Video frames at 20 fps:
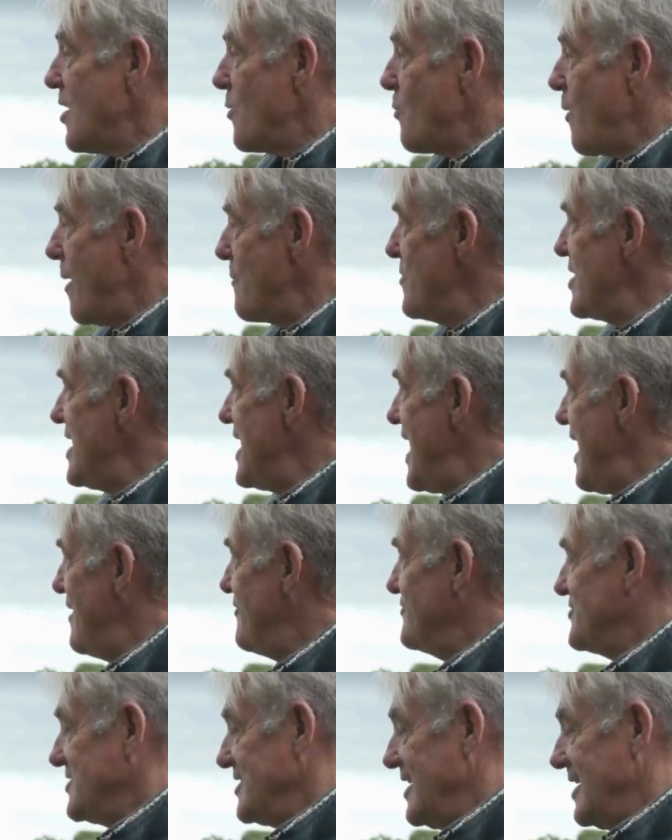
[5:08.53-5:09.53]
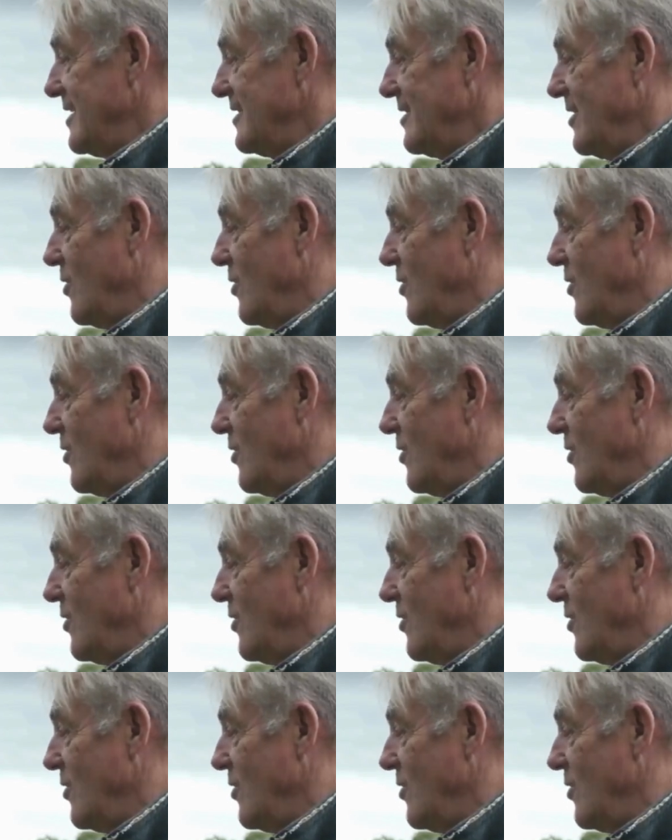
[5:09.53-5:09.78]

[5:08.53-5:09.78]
When we left it,